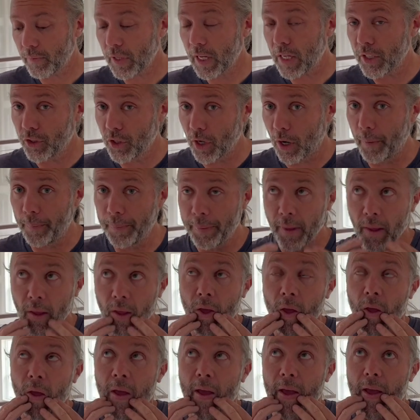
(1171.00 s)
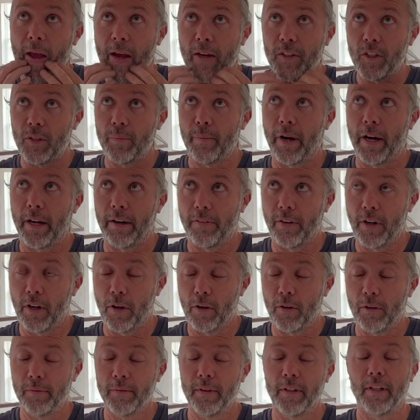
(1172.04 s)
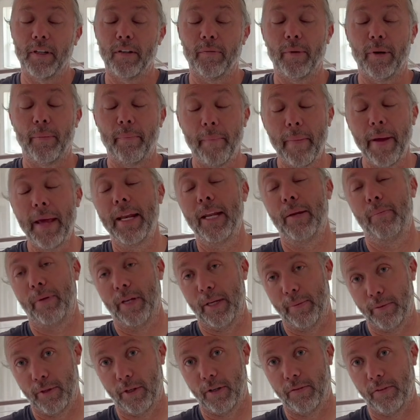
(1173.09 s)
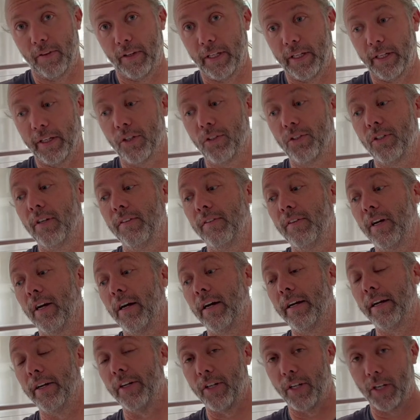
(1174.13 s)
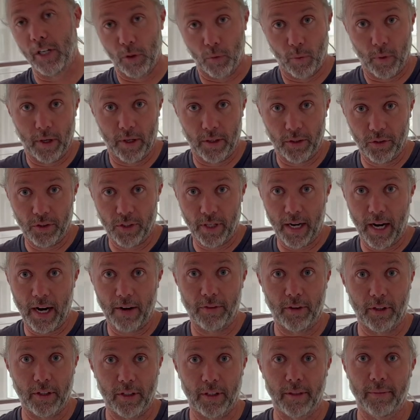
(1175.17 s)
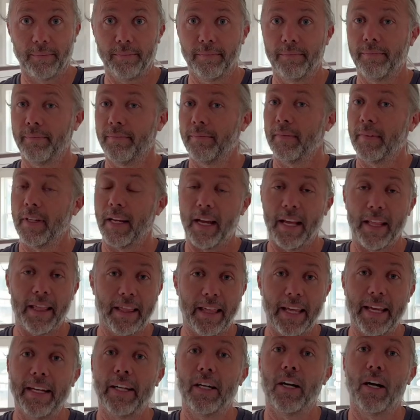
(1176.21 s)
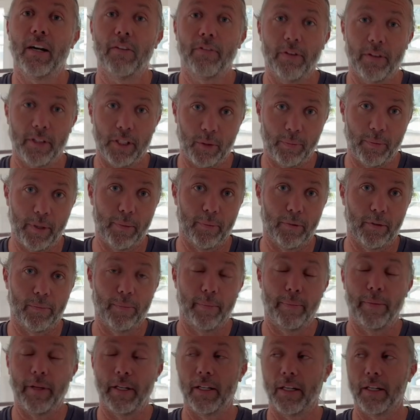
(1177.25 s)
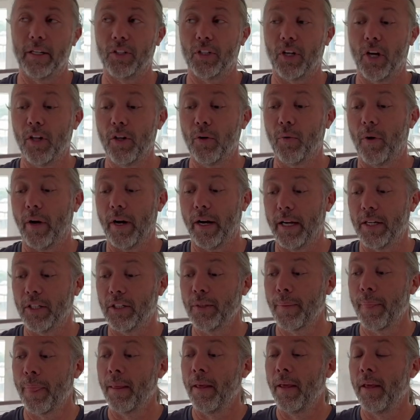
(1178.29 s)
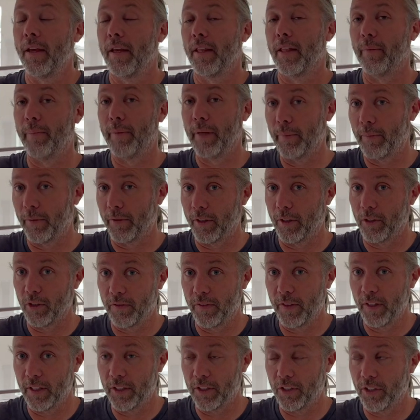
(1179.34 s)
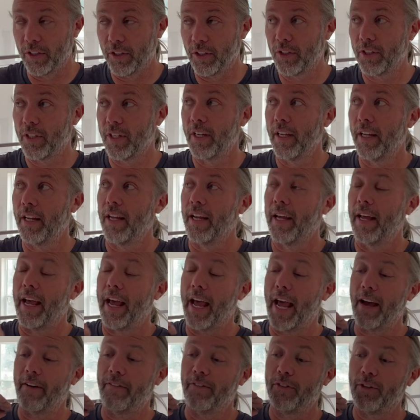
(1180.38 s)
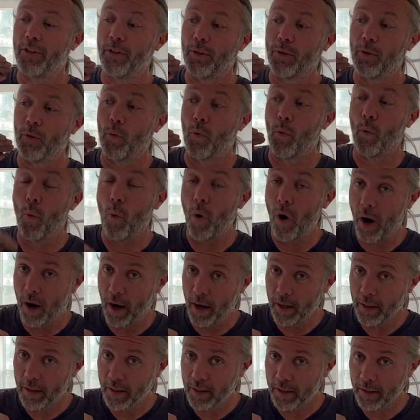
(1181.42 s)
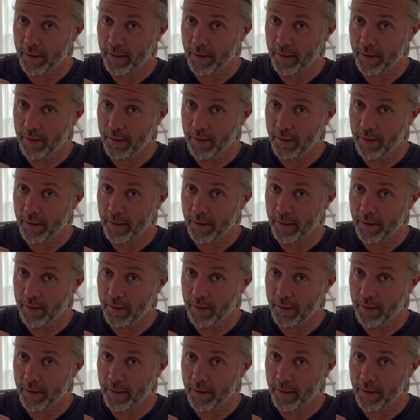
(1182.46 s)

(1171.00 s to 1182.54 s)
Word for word: So, as you might have known, there have been many people over the years that have gone and dug wells in Africa. And thank God for these people, because otherwise, the people in those villages have to walk